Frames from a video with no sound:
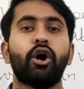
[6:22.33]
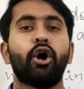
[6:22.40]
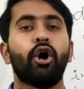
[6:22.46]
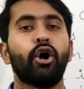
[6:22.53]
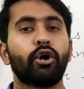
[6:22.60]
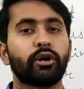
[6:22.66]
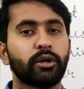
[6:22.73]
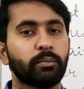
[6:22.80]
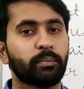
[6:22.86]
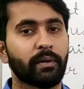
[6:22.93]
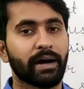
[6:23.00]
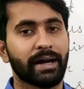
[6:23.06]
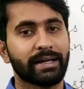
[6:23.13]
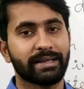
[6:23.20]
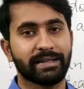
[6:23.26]

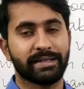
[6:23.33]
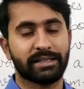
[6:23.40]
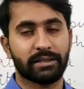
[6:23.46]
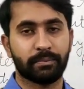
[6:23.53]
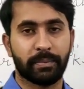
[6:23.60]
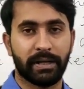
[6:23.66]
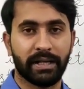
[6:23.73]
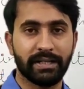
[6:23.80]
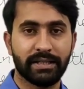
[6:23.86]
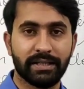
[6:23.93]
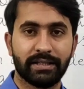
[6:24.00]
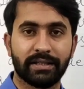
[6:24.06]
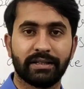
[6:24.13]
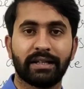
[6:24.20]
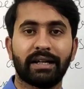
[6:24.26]
occupy the space
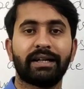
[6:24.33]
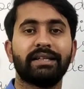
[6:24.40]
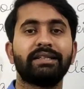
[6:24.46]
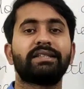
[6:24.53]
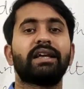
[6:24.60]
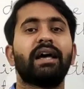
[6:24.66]
that is